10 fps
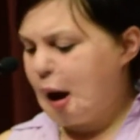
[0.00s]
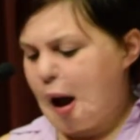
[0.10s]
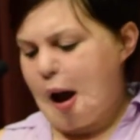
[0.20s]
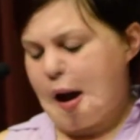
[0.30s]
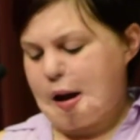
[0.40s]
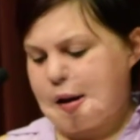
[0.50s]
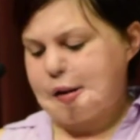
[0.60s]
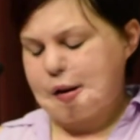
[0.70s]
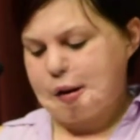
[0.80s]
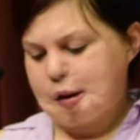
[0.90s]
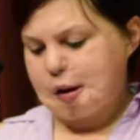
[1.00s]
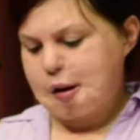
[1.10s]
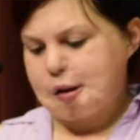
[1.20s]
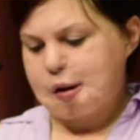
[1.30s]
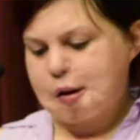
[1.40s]
I
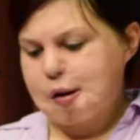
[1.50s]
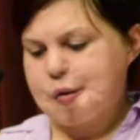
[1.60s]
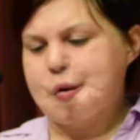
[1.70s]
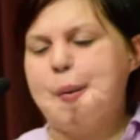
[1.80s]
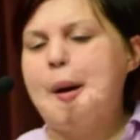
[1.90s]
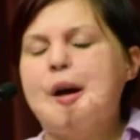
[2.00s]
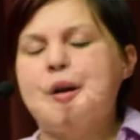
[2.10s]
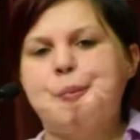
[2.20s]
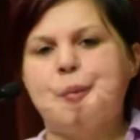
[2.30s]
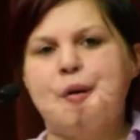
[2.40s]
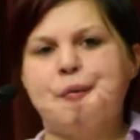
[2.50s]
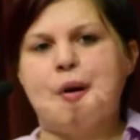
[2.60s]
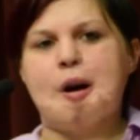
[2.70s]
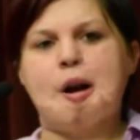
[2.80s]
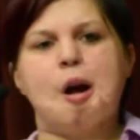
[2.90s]
saw my
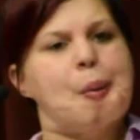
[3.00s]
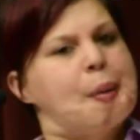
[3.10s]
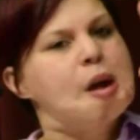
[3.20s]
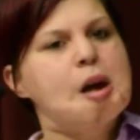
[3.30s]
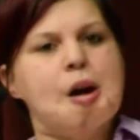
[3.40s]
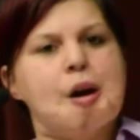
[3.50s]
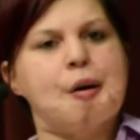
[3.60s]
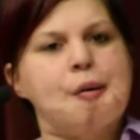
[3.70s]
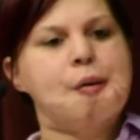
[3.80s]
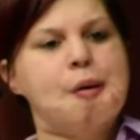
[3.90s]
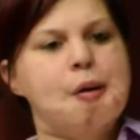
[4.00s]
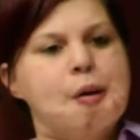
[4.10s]
ex-boyfriend appear